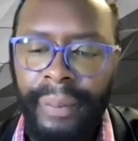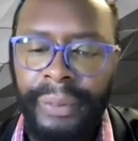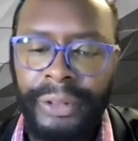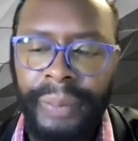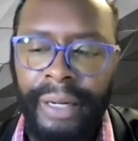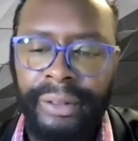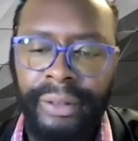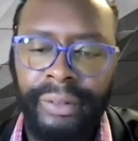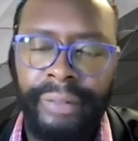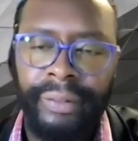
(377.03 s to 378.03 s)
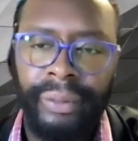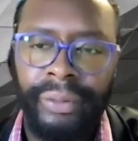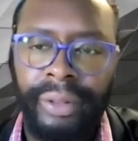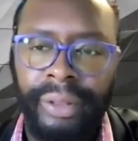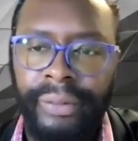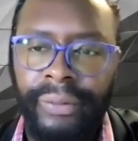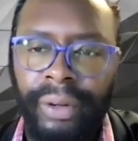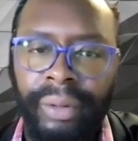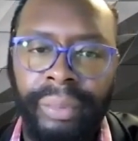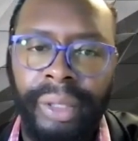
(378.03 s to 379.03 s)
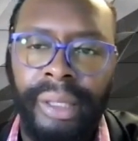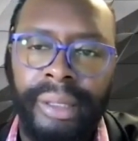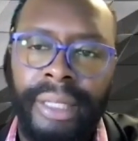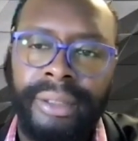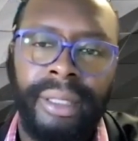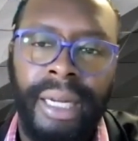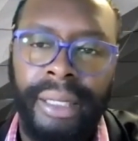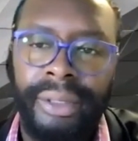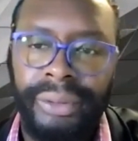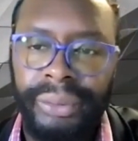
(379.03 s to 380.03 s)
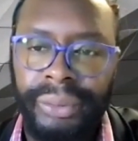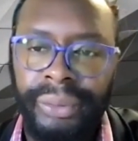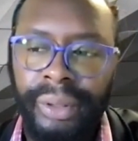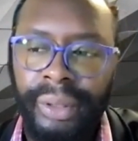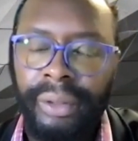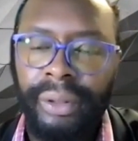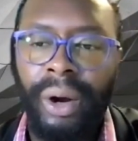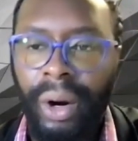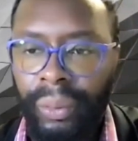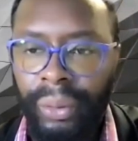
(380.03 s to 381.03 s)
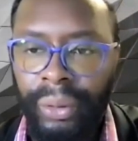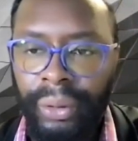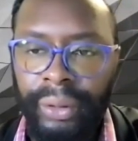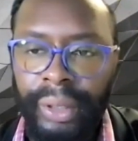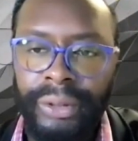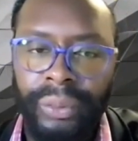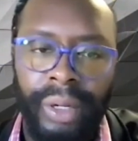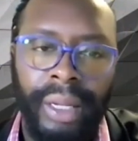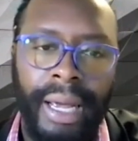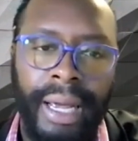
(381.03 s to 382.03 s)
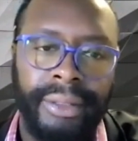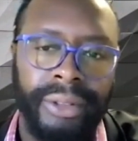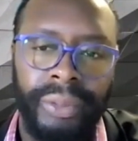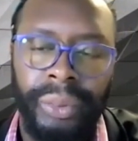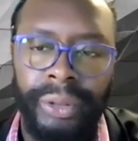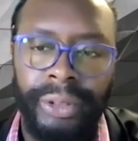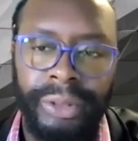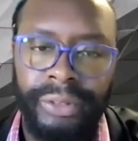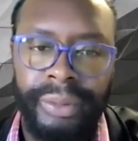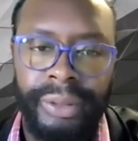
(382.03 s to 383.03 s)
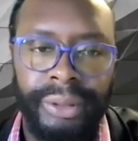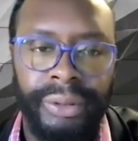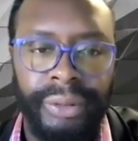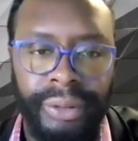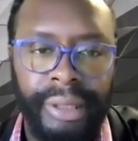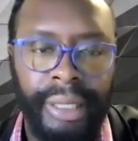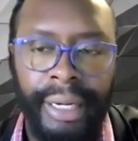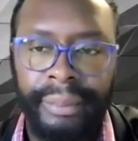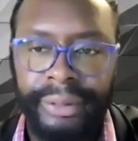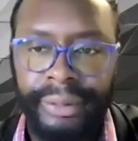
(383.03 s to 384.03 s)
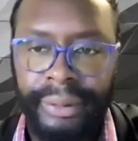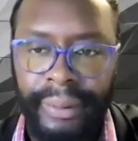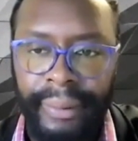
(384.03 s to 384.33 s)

perspective given with a different form of media that's connected to the art world as well as the sports movement too in the games.